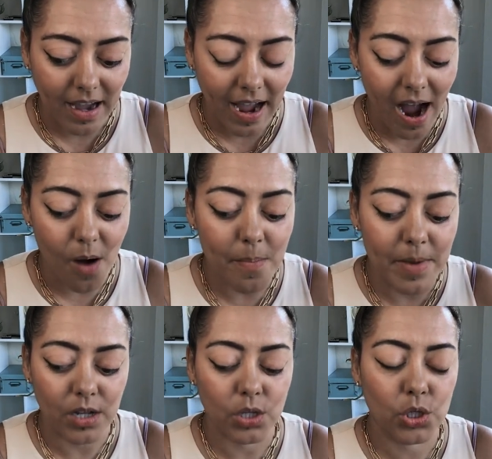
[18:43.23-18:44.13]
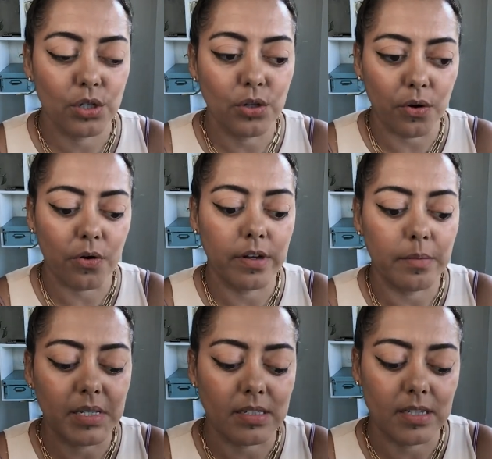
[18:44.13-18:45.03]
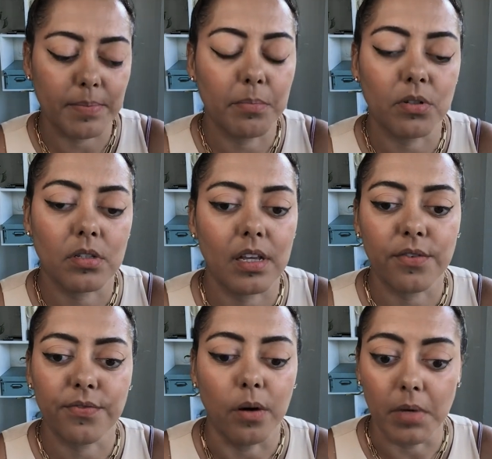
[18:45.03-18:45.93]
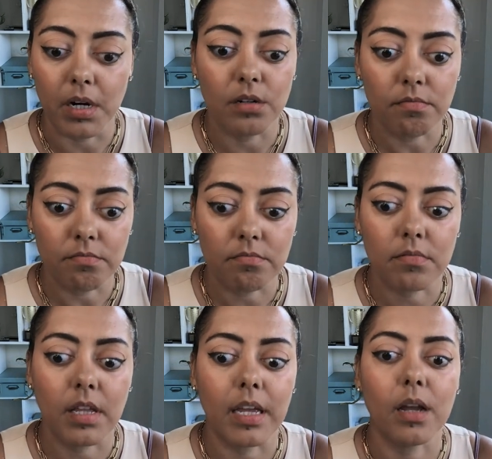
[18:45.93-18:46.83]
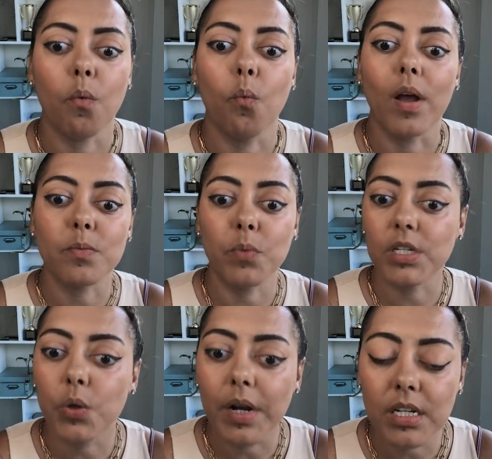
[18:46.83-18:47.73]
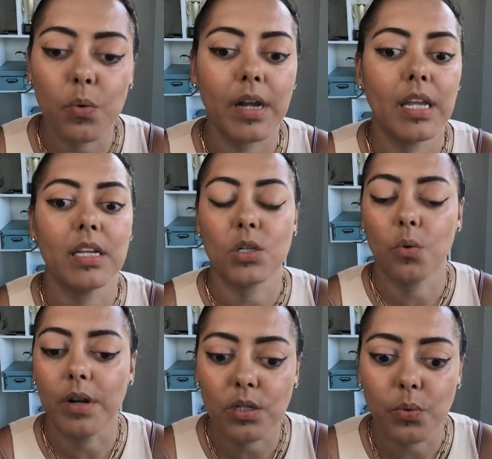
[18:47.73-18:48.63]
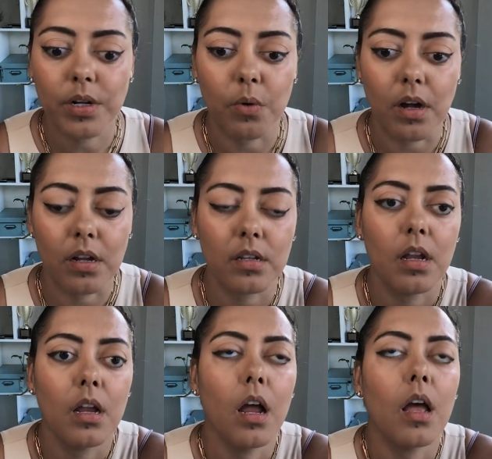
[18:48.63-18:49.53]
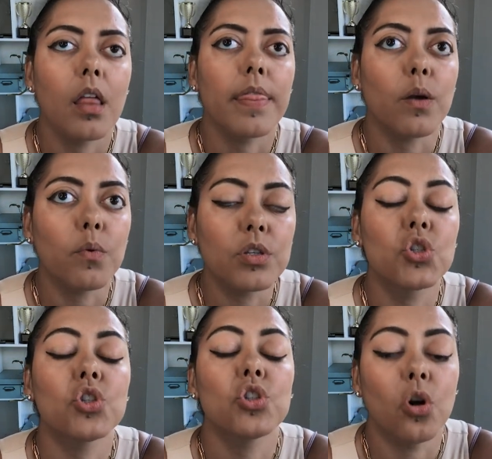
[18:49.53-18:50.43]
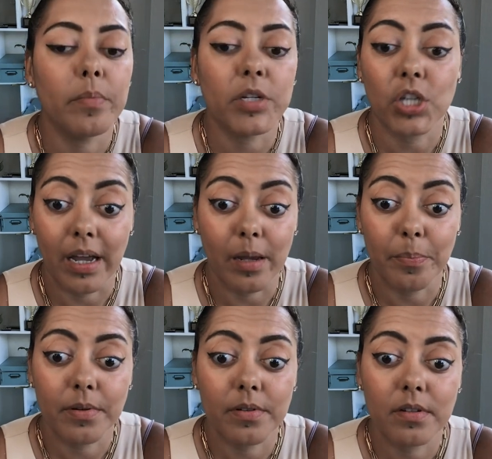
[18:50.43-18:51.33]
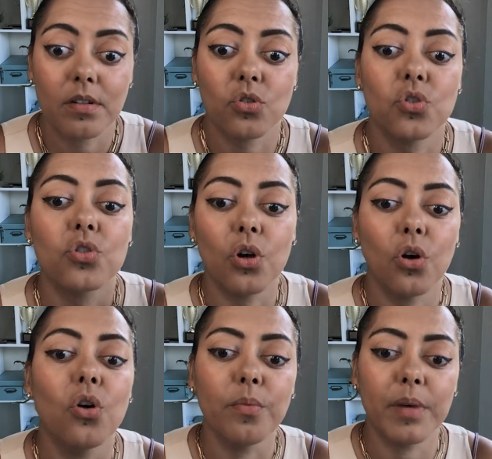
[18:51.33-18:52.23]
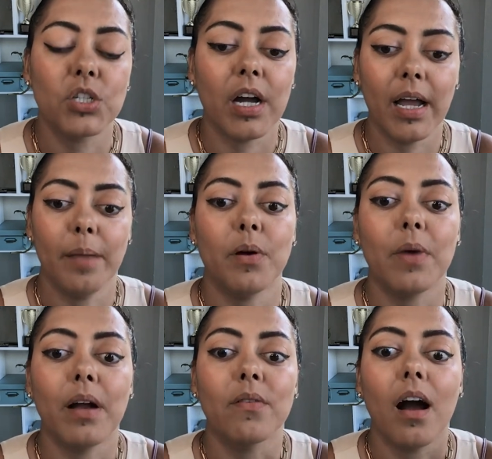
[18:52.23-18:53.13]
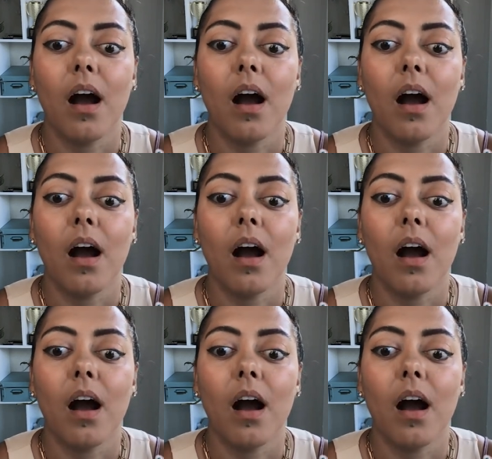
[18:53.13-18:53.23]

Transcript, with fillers: How much you're going to be susceptible to like FOMO like when 2020 and 2021, there was so much hype, so much hype around